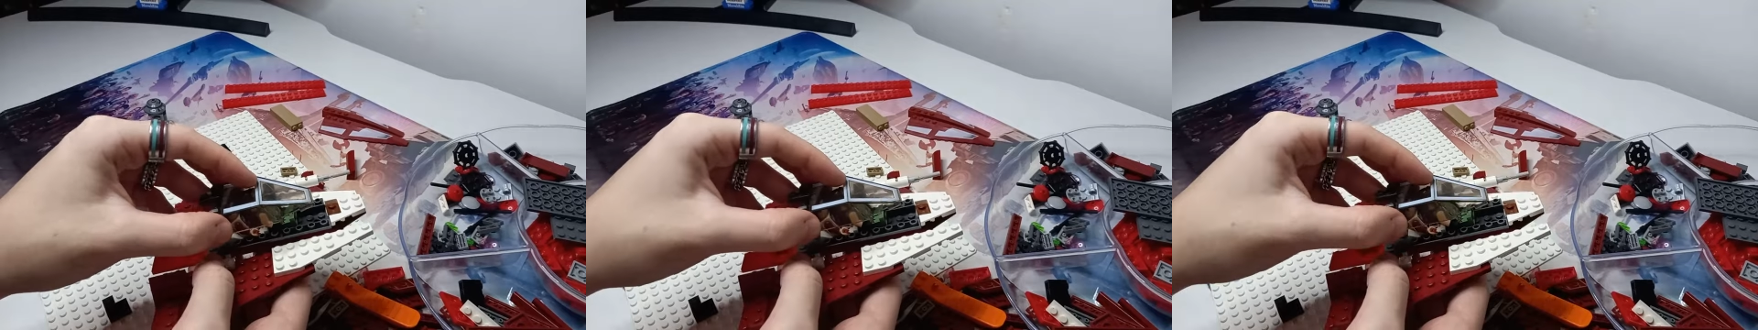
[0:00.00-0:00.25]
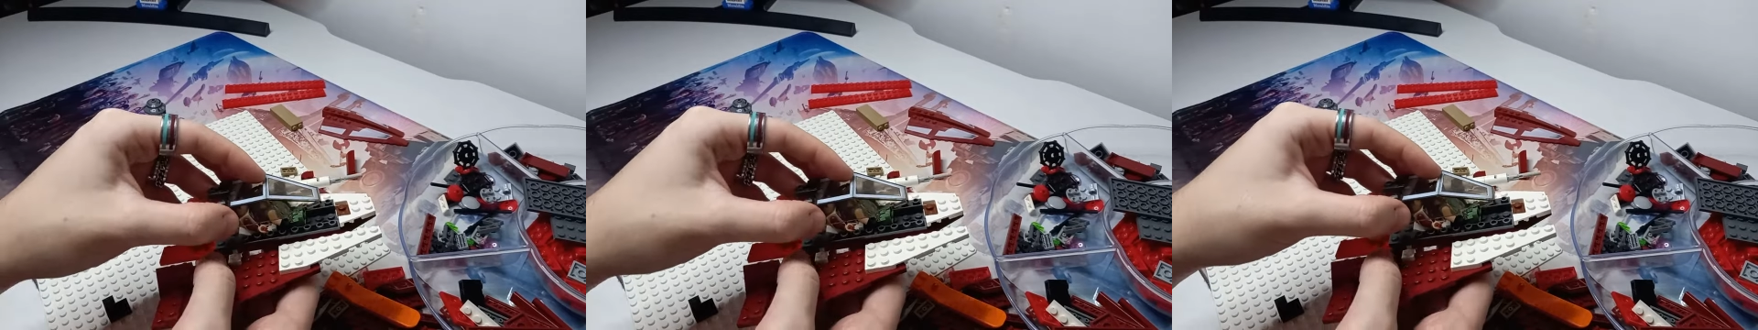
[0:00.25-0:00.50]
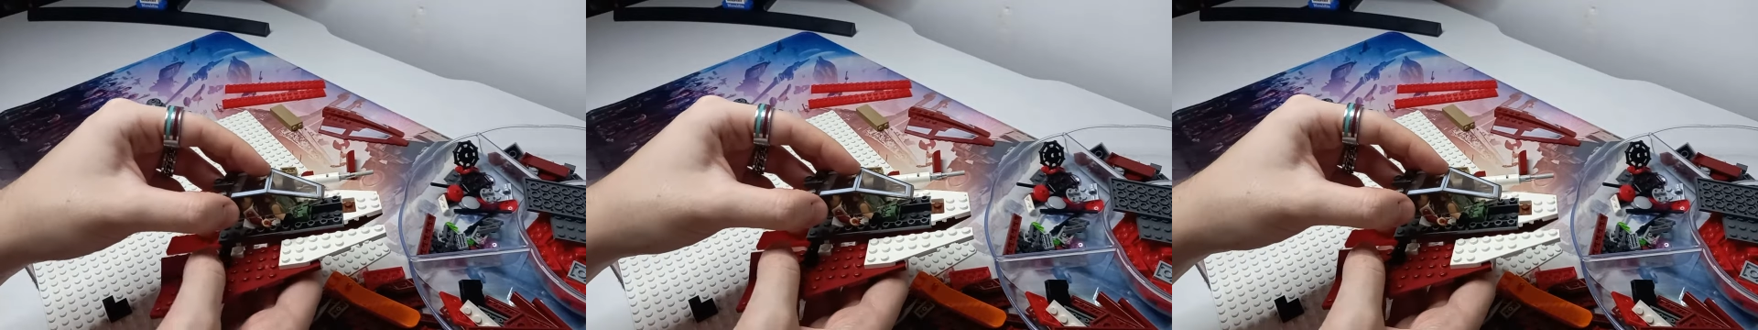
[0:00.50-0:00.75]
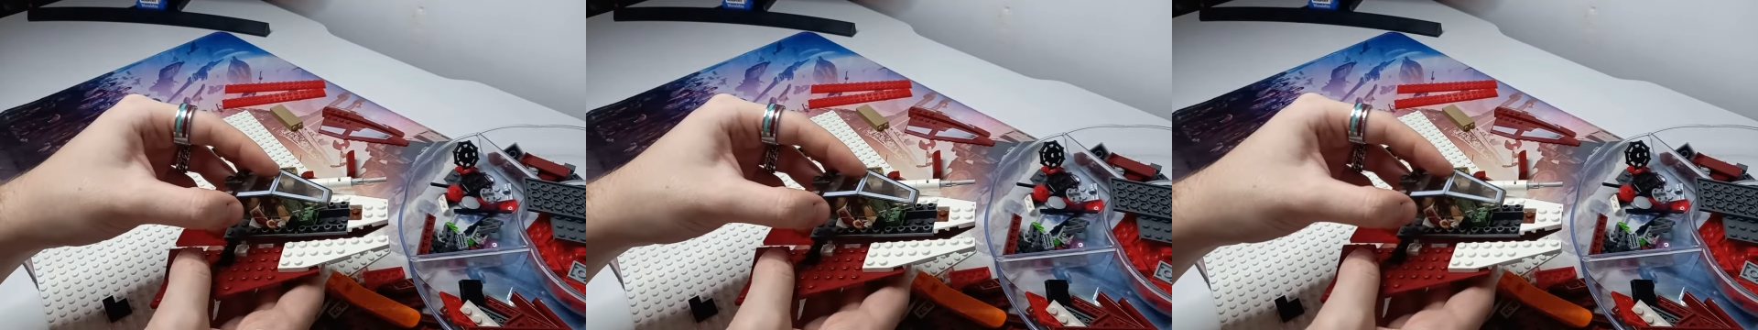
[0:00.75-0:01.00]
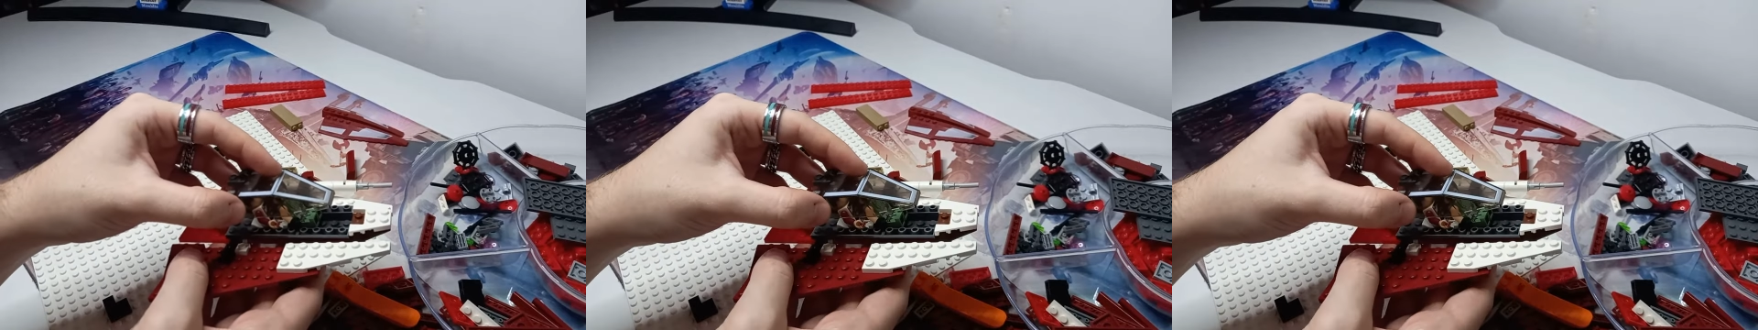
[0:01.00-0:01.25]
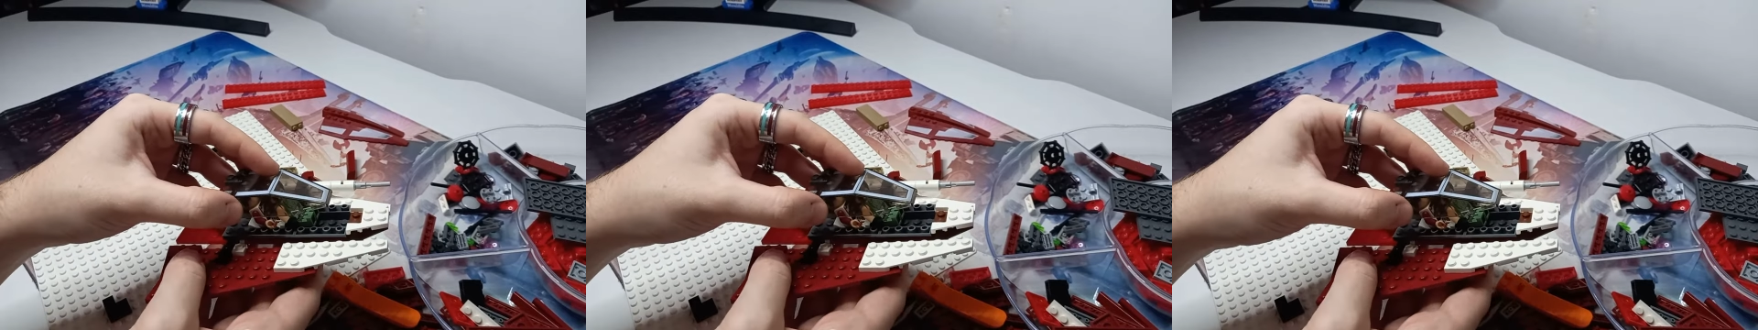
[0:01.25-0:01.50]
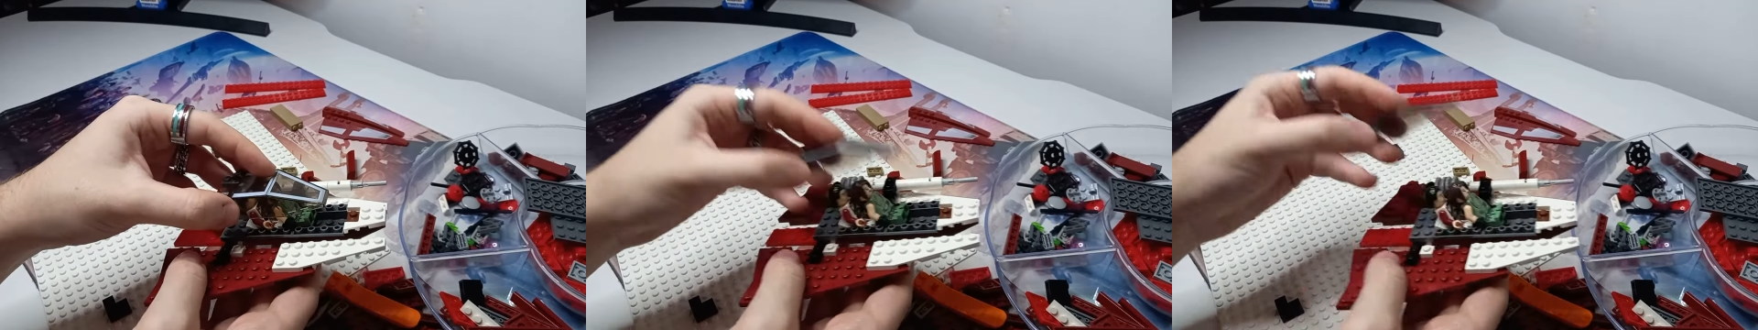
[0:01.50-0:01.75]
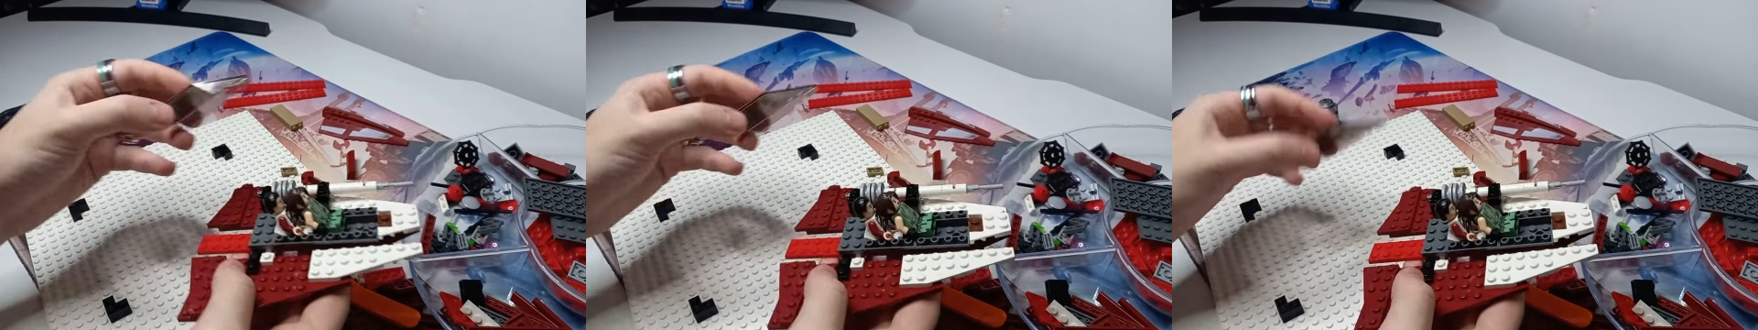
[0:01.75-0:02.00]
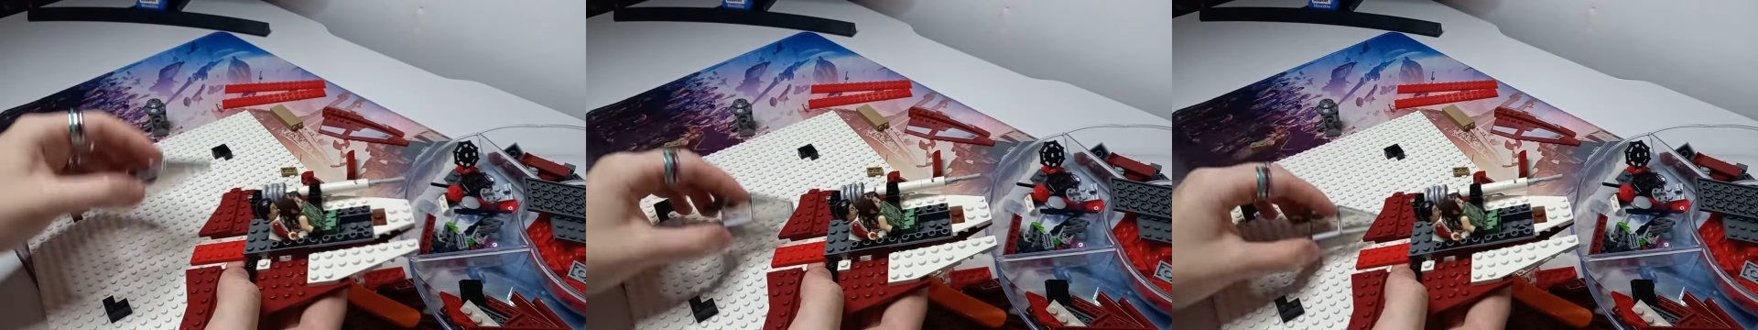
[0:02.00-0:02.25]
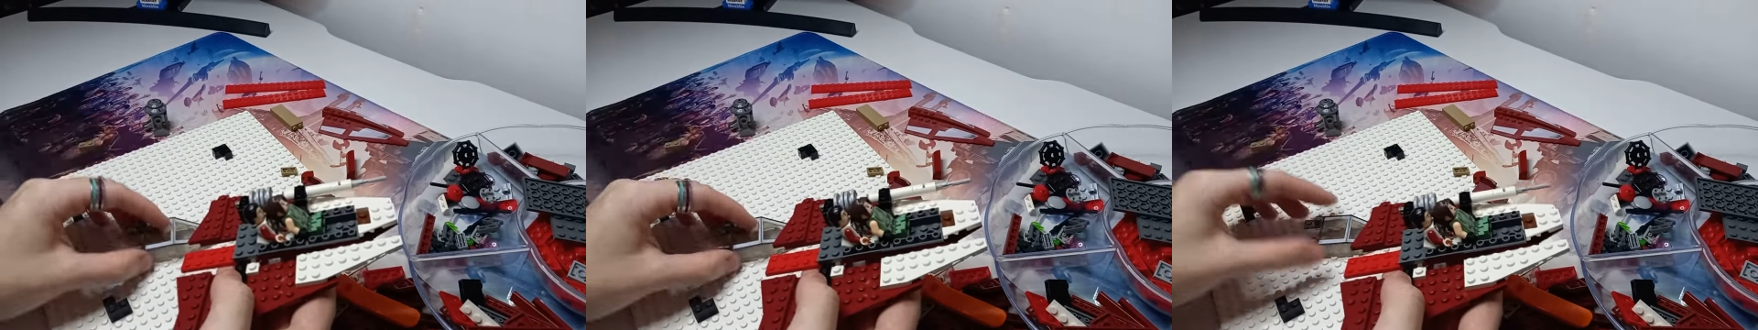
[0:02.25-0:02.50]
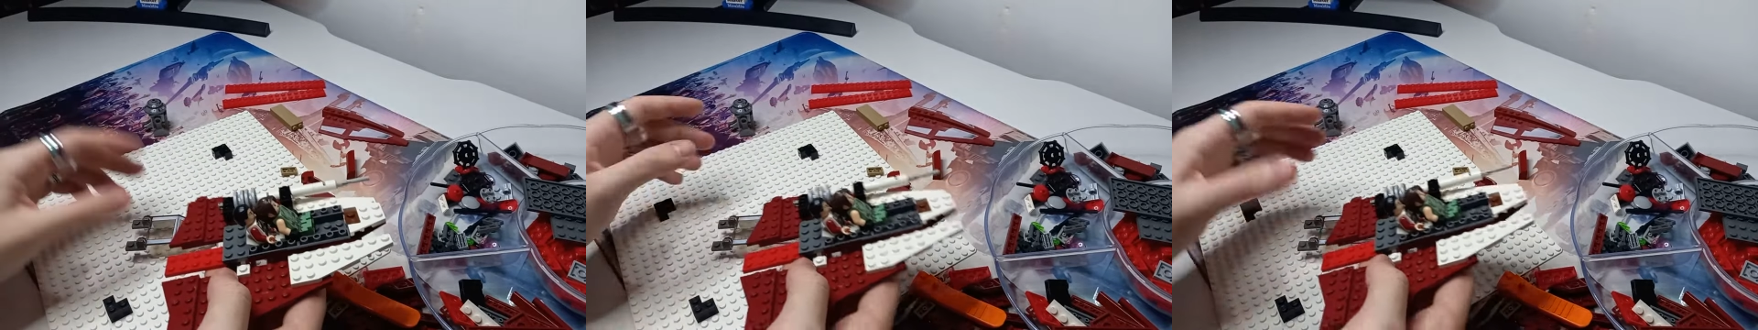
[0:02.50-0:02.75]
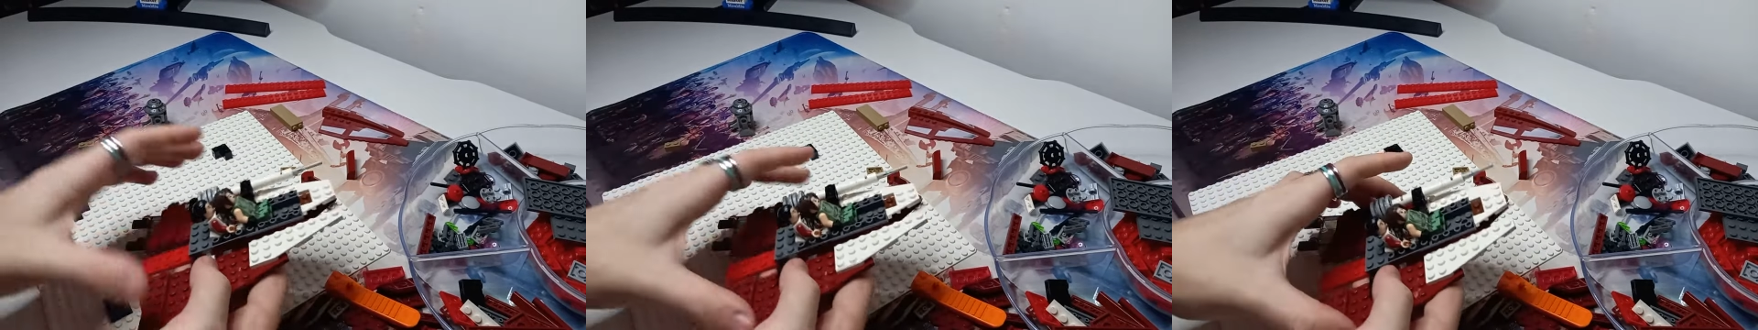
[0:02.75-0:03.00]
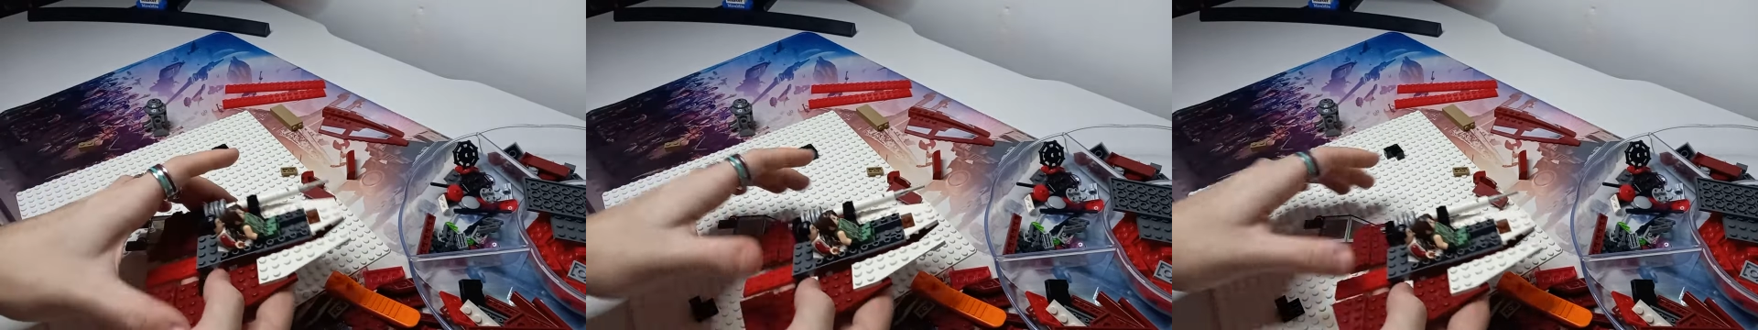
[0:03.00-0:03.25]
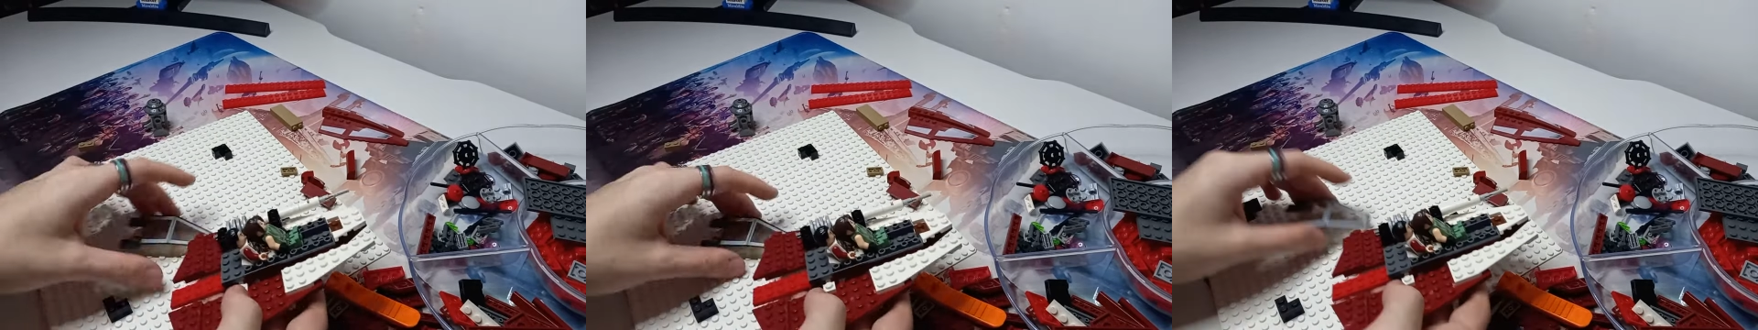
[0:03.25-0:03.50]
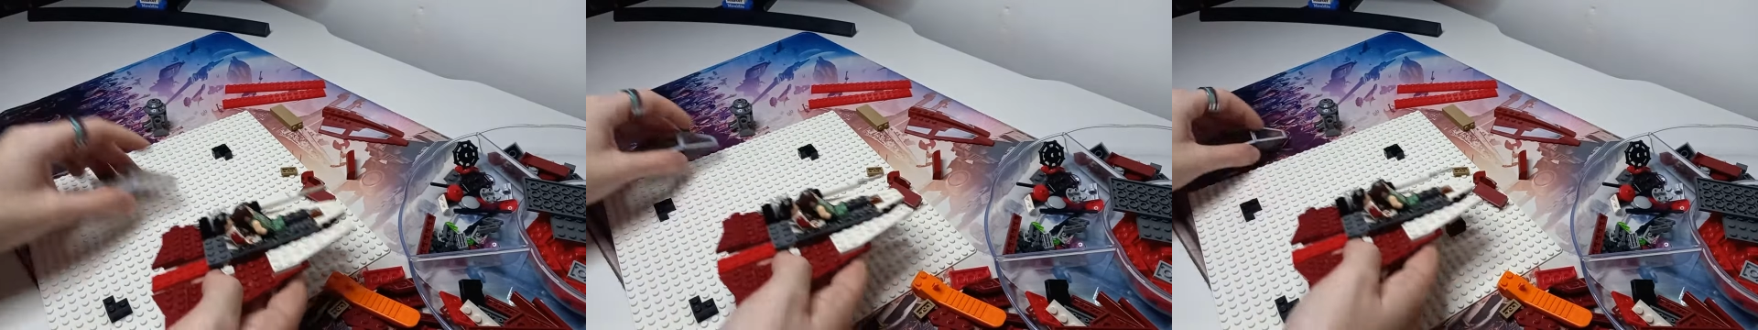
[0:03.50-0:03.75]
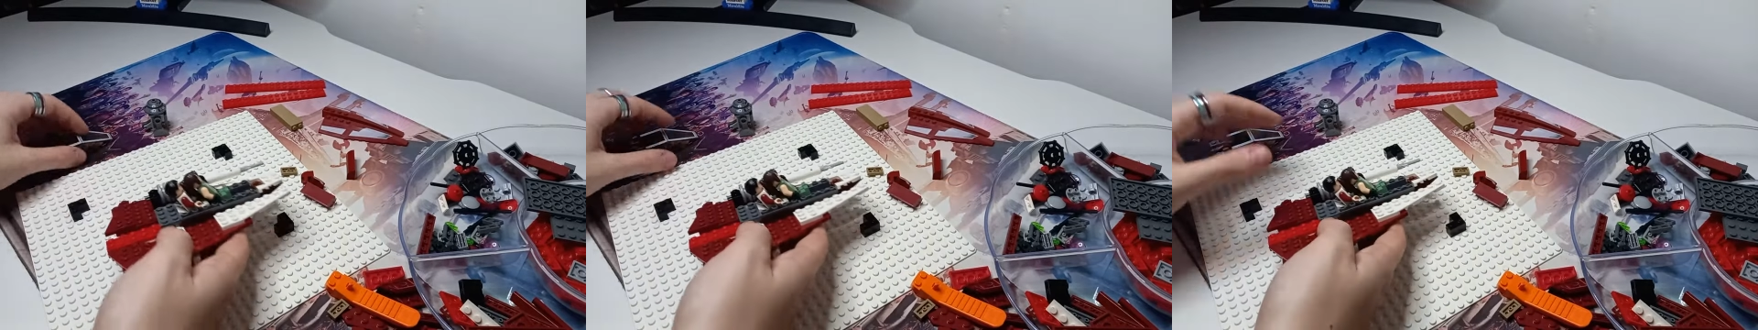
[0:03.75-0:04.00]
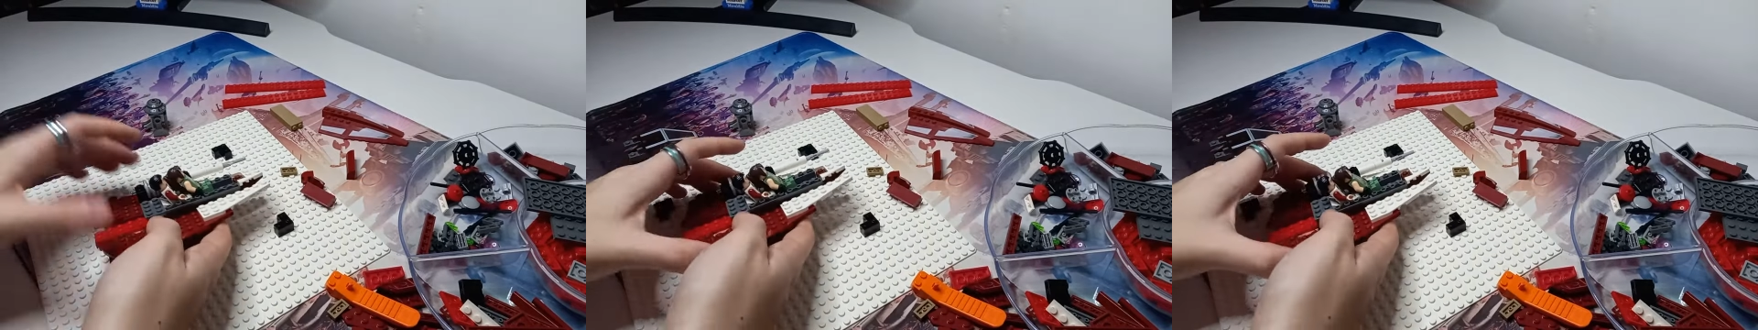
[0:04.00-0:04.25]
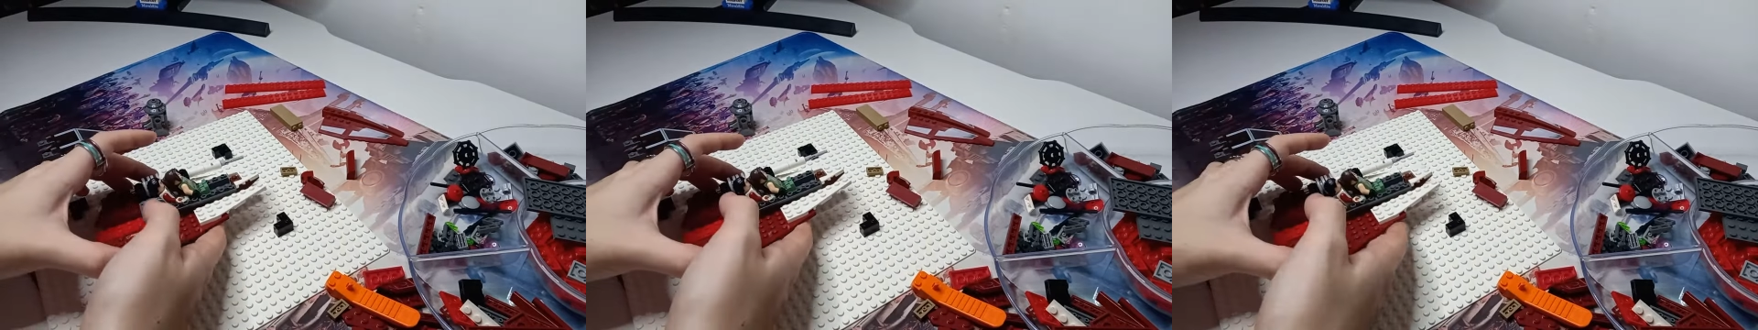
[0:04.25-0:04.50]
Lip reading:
(no speaker visible)